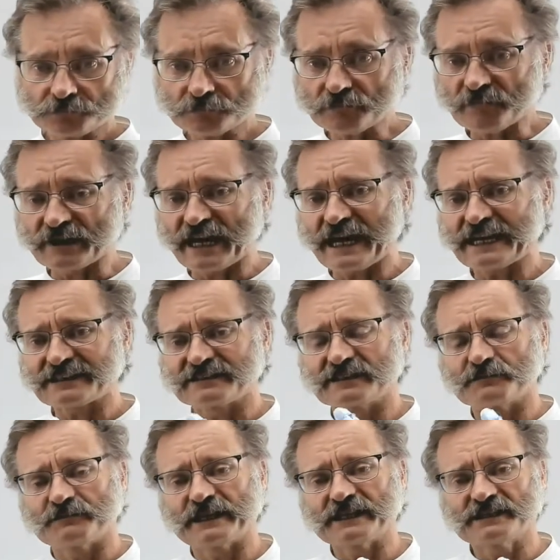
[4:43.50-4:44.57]
as the
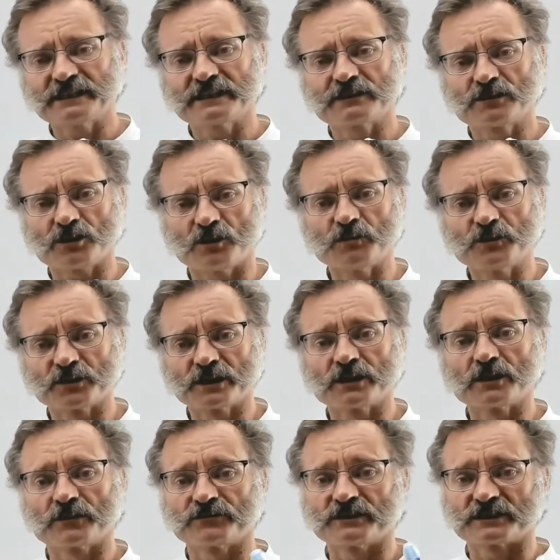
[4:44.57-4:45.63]
basic component
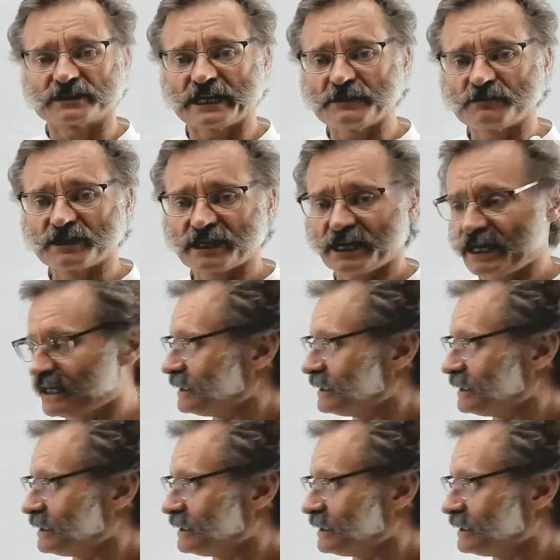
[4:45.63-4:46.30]
of the same kind,